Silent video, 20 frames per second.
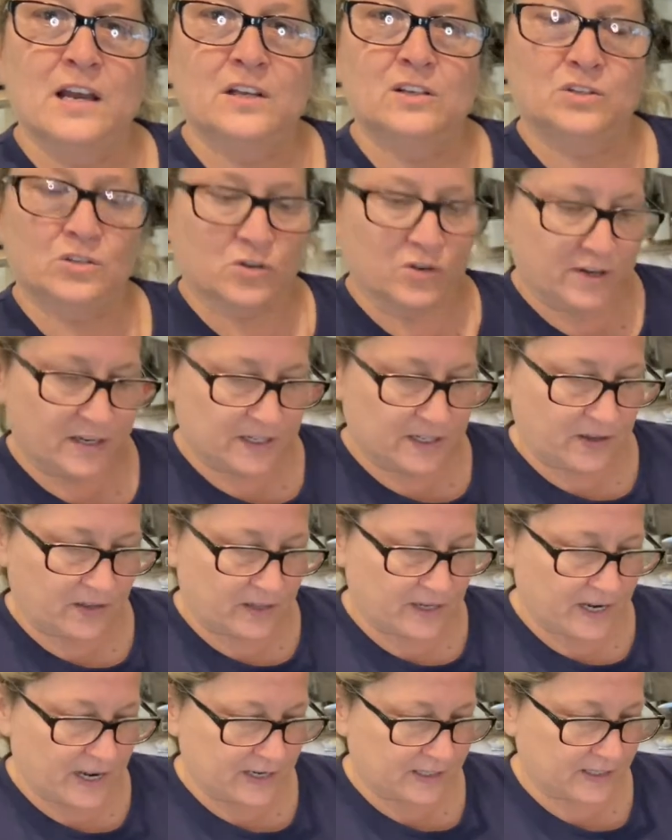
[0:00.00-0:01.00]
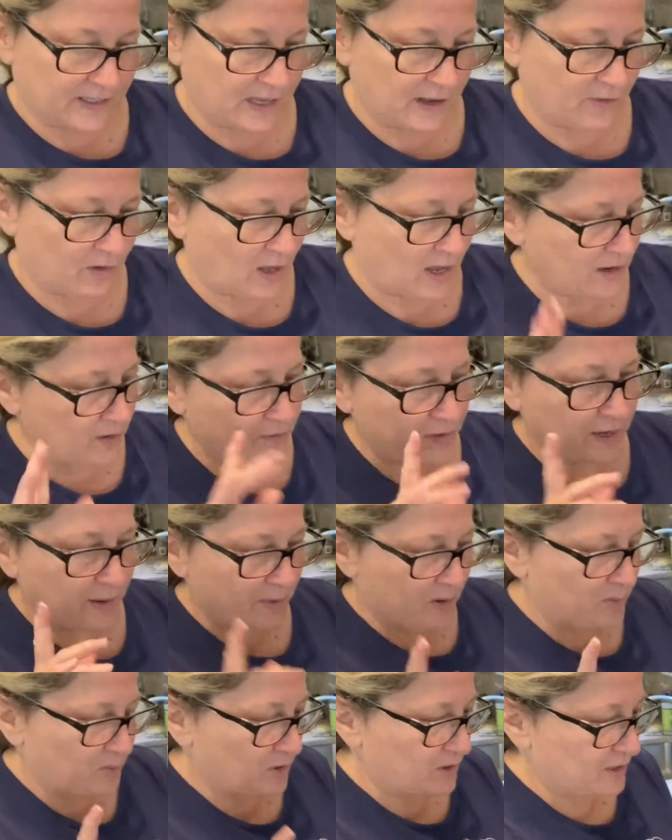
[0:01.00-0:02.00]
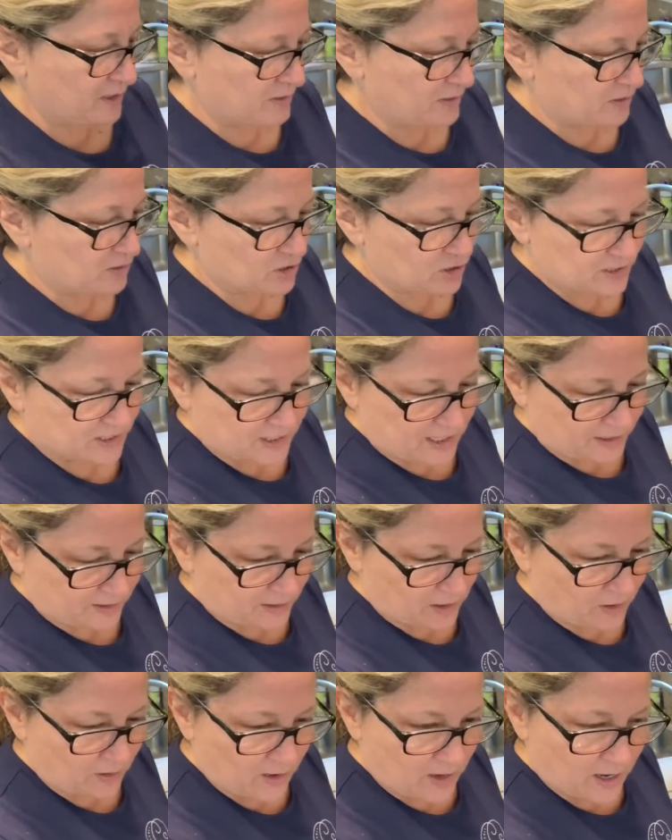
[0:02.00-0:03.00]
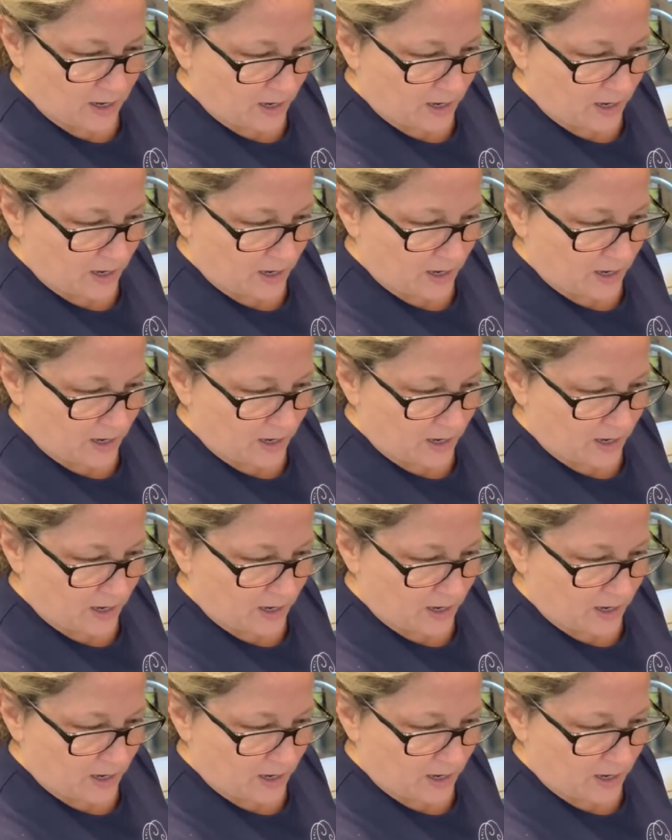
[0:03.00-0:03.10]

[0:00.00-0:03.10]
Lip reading: took it to the next level. I don't think I'm gonna put it in there just yet though.